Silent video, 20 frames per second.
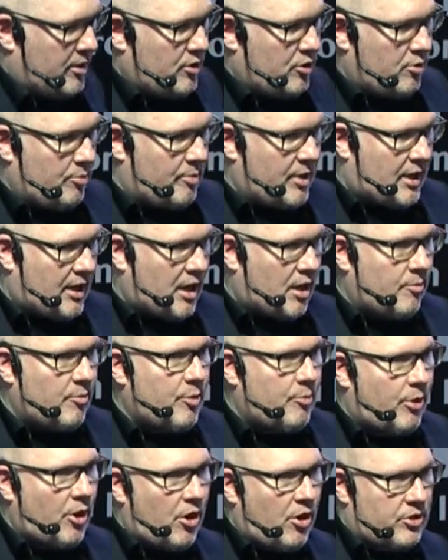You become a
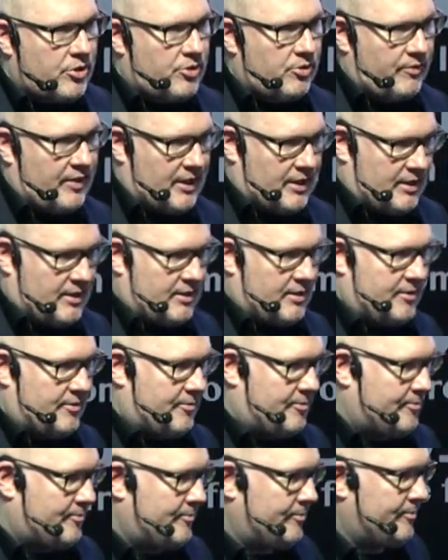part of it.
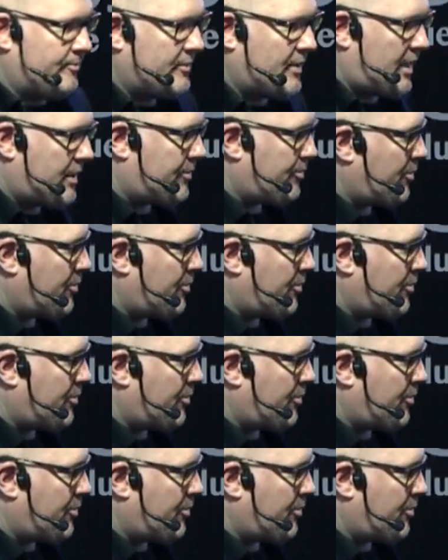That's